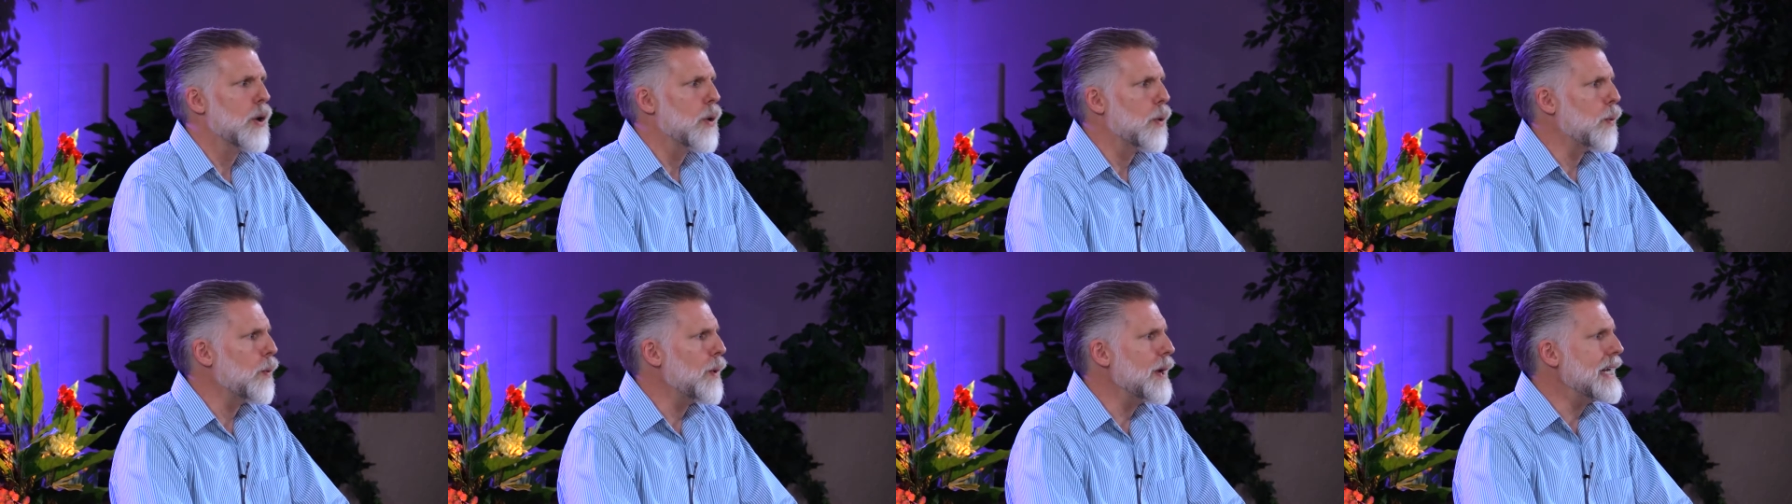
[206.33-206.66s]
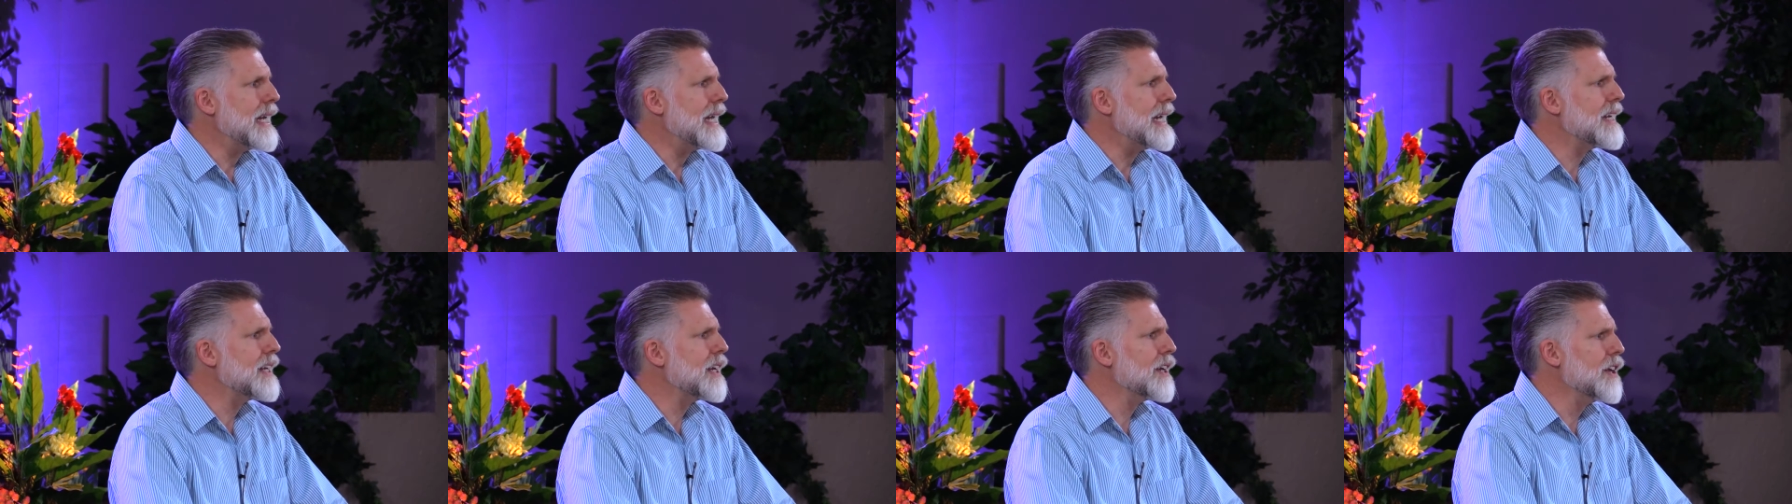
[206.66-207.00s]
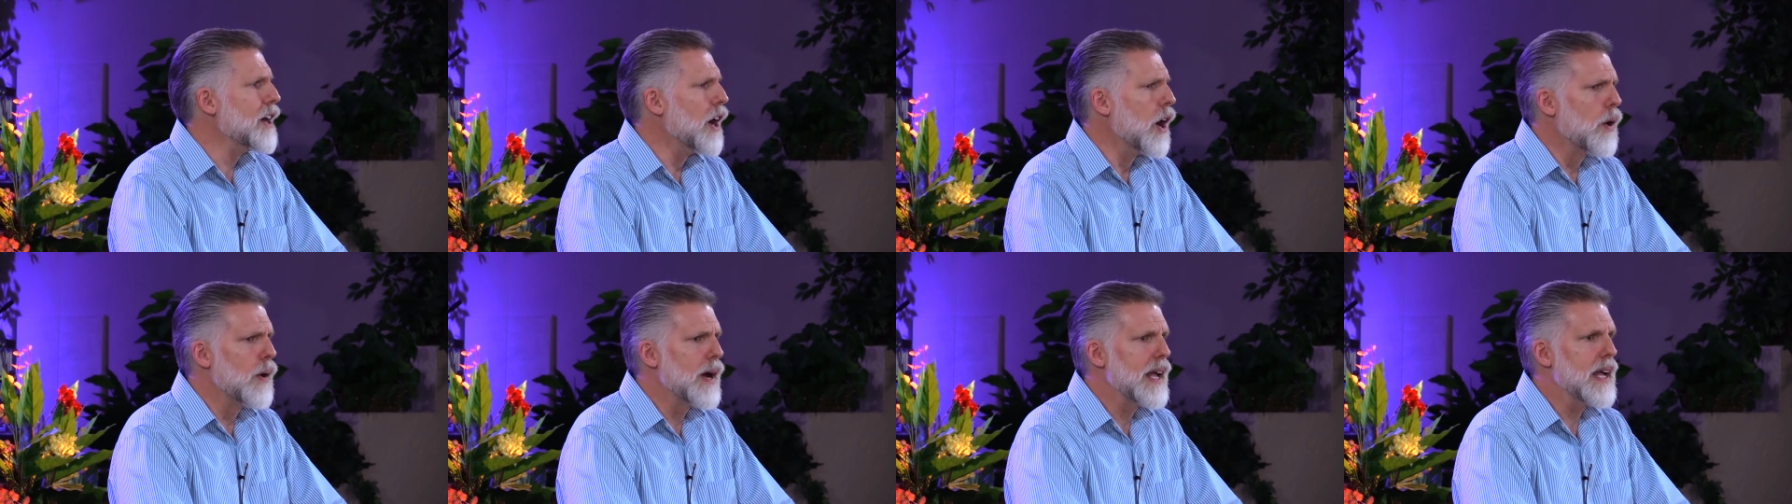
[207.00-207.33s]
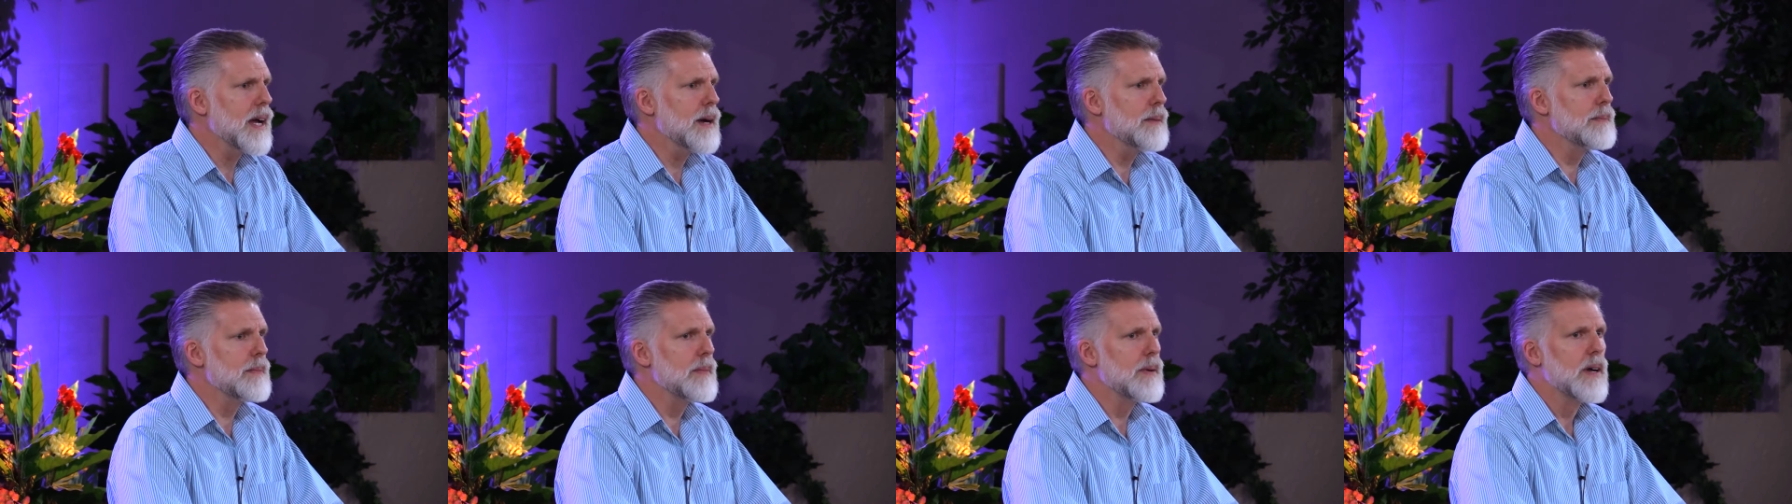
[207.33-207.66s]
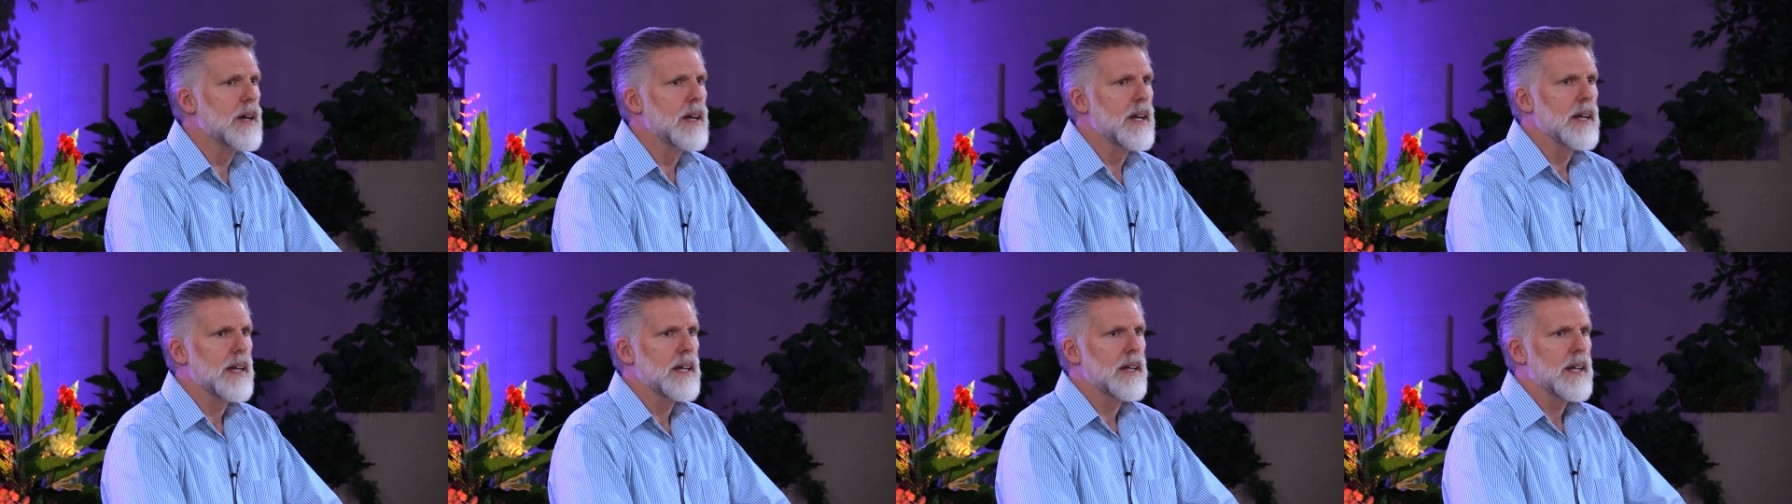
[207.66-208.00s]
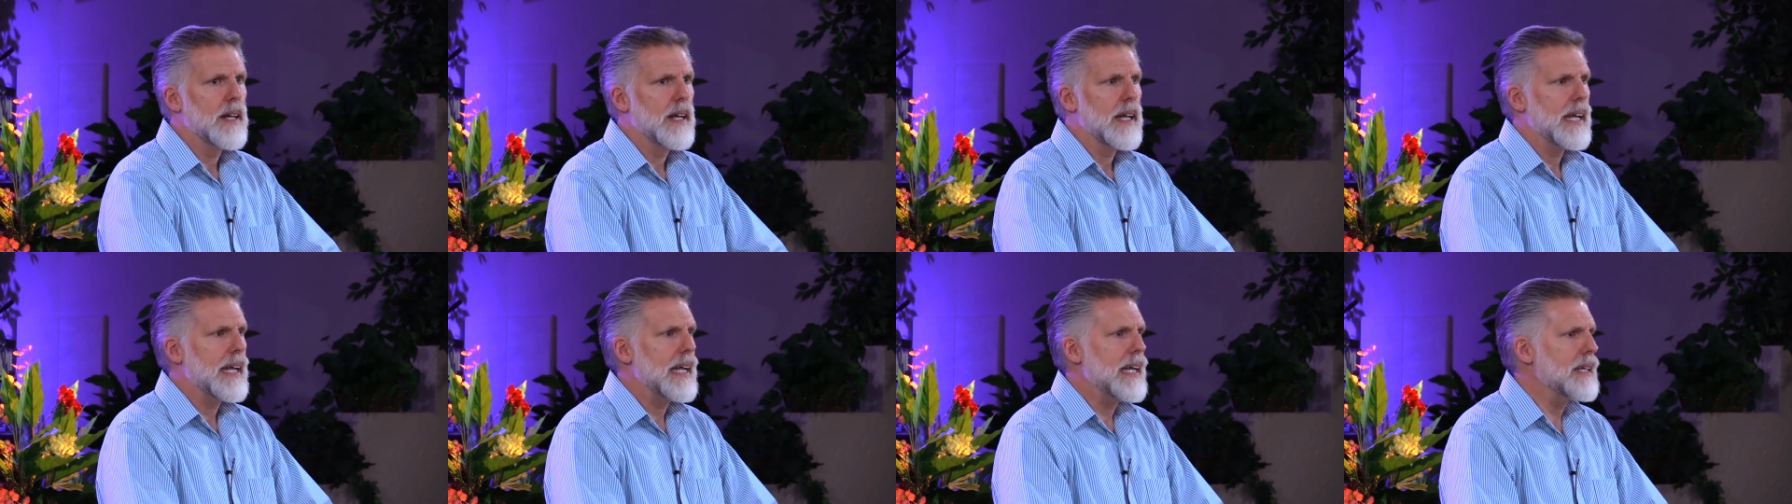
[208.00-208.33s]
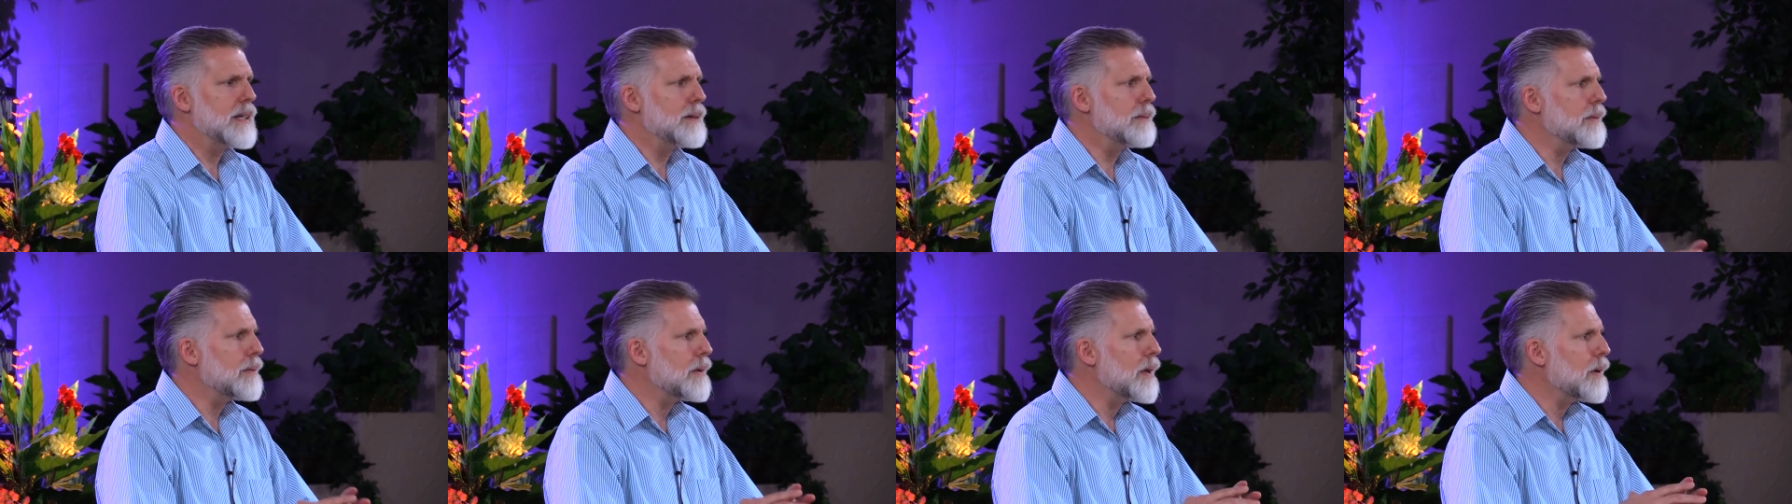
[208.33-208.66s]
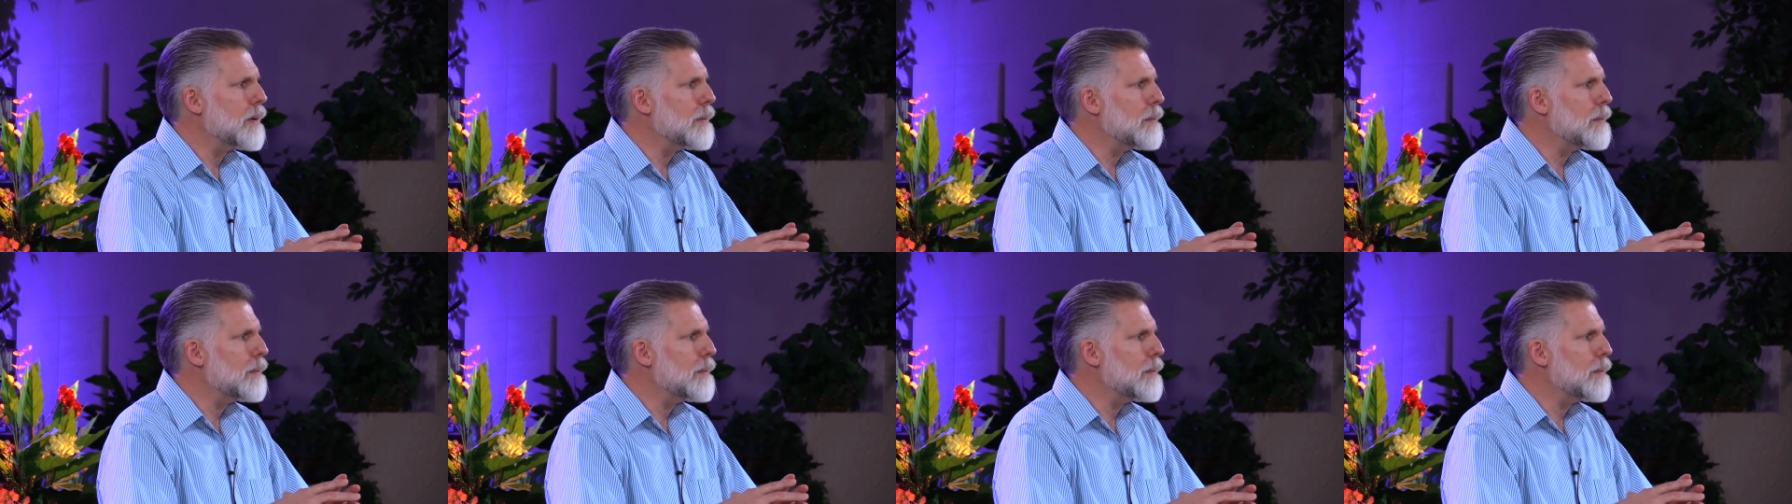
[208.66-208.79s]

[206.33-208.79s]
We need to know him in